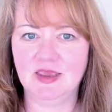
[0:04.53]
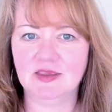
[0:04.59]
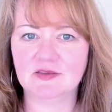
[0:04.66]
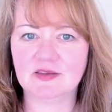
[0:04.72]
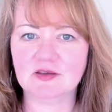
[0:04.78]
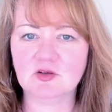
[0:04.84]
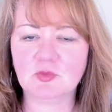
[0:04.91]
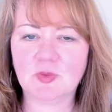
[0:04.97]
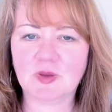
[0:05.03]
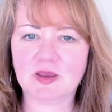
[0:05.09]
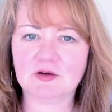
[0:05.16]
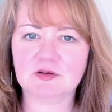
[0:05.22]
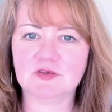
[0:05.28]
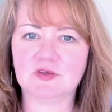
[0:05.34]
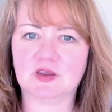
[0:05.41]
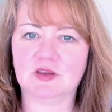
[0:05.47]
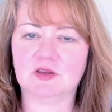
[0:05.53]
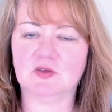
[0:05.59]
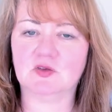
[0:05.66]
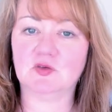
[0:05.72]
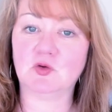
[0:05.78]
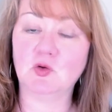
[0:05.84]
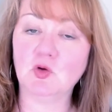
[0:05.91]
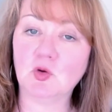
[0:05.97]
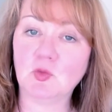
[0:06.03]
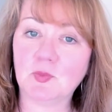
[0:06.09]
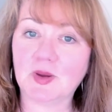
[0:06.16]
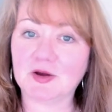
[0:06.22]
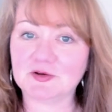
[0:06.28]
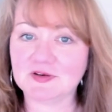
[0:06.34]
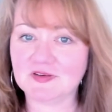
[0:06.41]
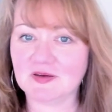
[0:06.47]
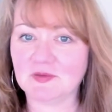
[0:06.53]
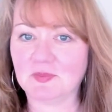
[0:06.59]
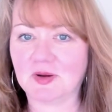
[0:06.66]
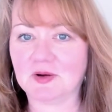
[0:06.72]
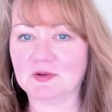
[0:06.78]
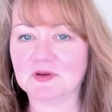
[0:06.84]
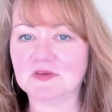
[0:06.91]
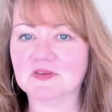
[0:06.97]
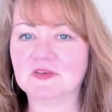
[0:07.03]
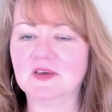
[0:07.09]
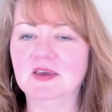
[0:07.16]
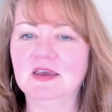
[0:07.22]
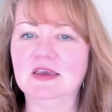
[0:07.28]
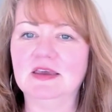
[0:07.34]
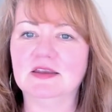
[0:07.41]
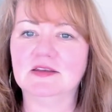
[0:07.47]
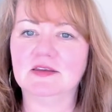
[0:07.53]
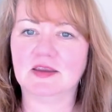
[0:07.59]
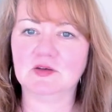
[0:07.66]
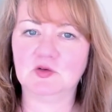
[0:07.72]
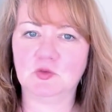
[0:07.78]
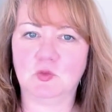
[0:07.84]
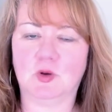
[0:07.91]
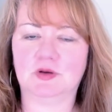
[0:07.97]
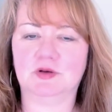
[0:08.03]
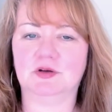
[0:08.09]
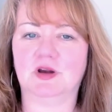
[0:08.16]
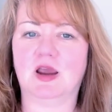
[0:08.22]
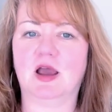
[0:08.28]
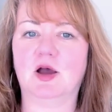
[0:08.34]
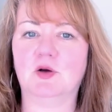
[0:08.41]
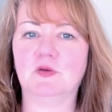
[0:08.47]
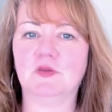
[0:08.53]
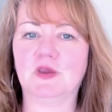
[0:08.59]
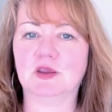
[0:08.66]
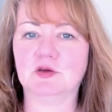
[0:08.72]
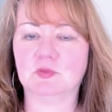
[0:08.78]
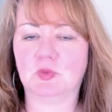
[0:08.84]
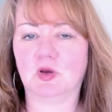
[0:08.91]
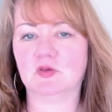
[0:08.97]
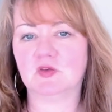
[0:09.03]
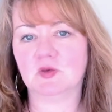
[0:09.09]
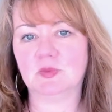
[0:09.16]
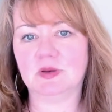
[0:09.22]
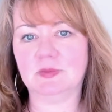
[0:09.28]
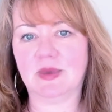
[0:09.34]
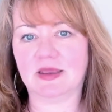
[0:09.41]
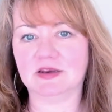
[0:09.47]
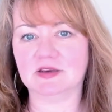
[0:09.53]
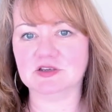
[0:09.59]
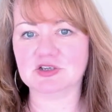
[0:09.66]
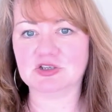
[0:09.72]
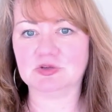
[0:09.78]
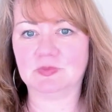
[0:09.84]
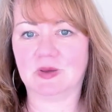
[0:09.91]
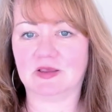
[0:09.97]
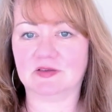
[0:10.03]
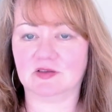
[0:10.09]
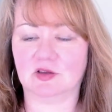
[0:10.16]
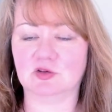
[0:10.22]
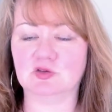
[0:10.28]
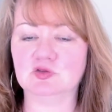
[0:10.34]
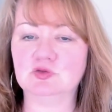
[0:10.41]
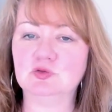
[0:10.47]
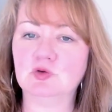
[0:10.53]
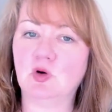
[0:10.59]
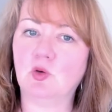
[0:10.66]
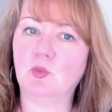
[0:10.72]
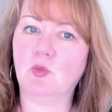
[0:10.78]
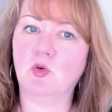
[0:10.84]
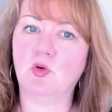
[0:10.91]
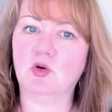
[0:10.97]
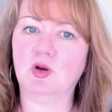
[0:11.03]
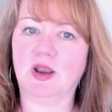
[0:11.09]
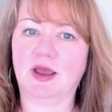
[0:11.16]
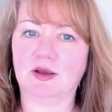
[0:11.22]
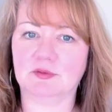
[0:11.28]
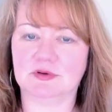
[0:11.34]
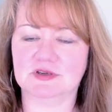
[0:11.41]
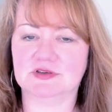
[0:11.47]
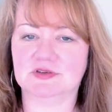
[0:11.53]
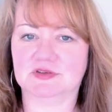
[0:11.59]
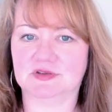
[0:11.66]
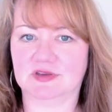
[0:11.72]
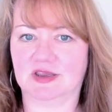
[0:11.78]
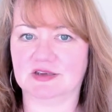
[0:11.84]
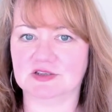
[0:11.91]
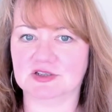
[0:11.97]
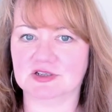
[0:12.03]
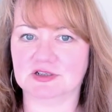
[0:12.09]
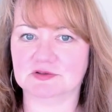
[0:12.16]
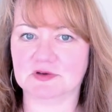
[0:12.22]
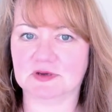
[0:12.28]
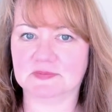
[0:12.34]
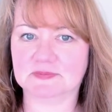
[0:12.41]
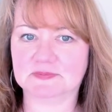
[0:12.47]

Single parents and solo parenting parents tend to wonder how they could possibly manage to pass on 2 or more languages to their children.